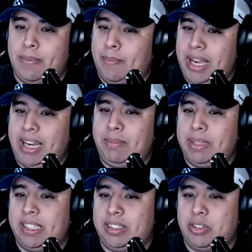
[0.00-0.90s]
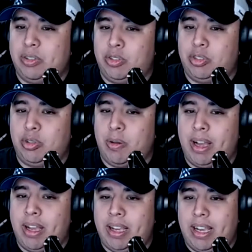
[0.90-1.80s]
My name is Edson
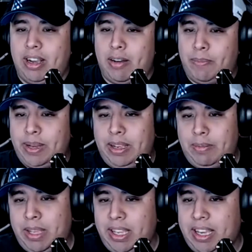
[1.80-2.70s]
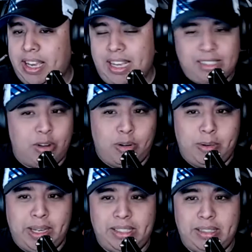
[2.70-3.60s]
Ochoa. Accompanying me, as
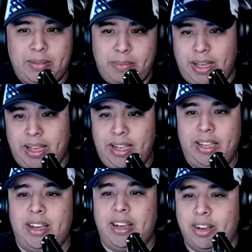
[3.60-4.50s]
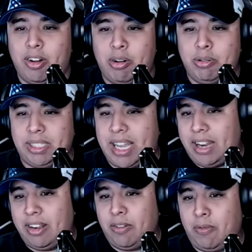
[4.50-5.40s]
always, my co-host
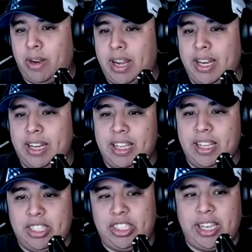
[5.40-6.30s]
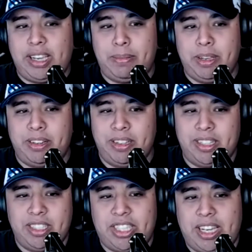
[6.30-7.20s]
and good friend, Jacob Young.
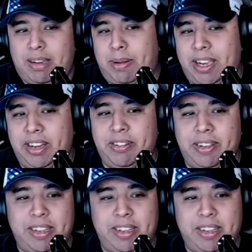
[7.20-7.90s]
Jacob, how you doing?